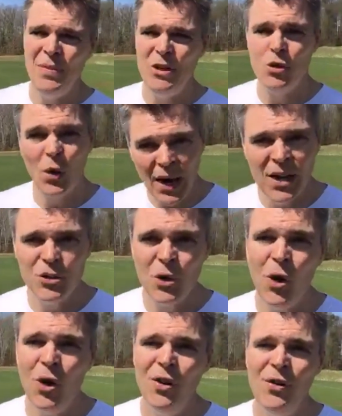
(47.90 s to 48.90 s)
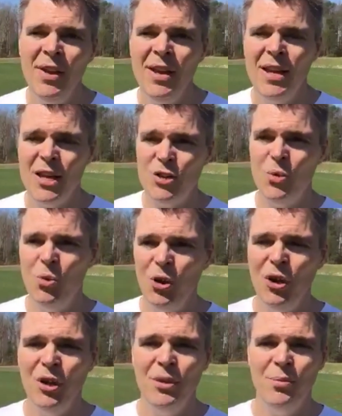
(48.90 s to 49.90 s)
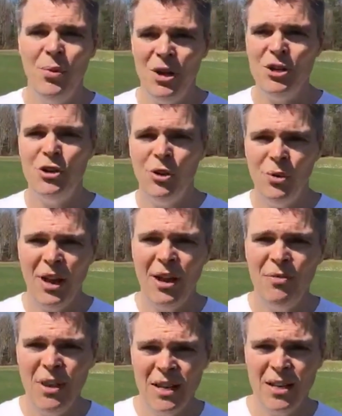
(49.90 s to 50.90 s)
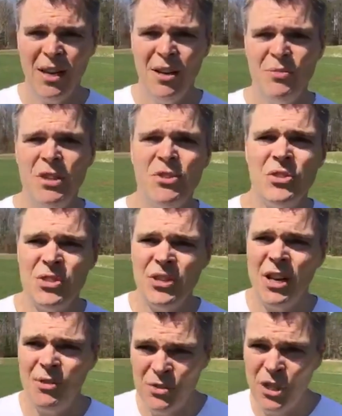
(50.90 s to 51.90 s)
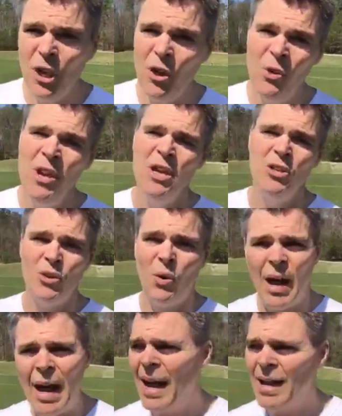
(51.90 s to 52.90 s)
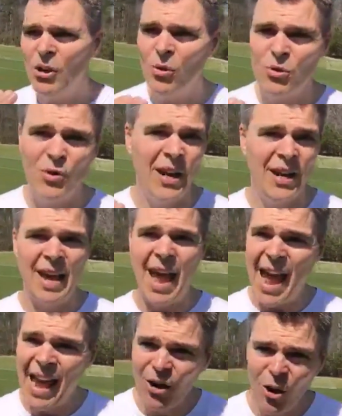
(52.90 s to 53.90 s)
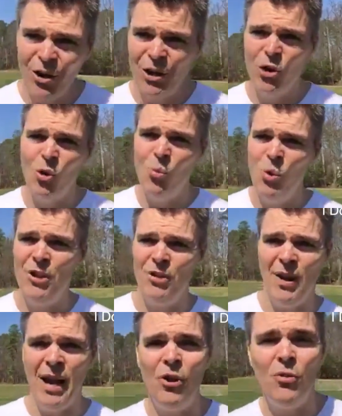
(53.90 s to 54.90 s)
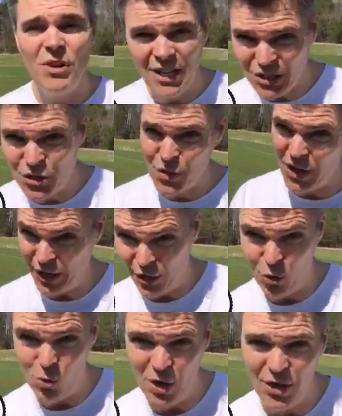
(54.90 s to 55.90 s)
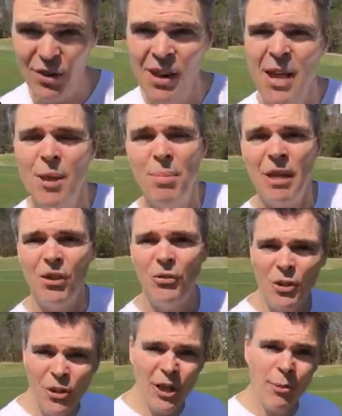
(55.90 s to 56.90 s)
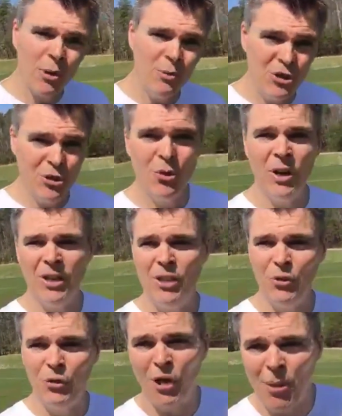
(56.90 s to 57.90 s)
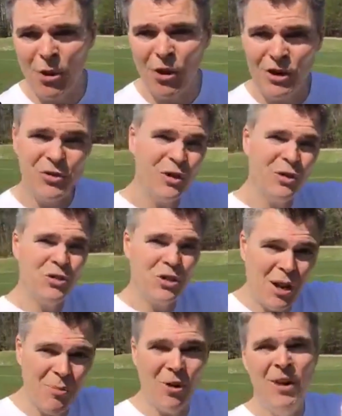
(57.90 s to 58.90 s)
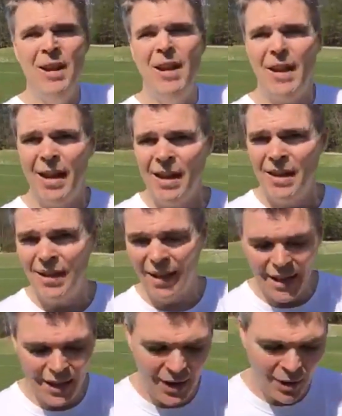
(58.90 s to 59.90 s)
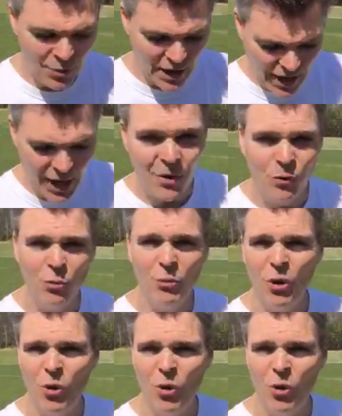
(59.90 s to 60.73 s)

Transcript: try as hard as you would when you don't have that kind of disincentive to go. So I don't train at all in the cold weather. I don't need to train in cold weather, because the thing I'm going to be doing this summer is in the summer. And I'm going to have some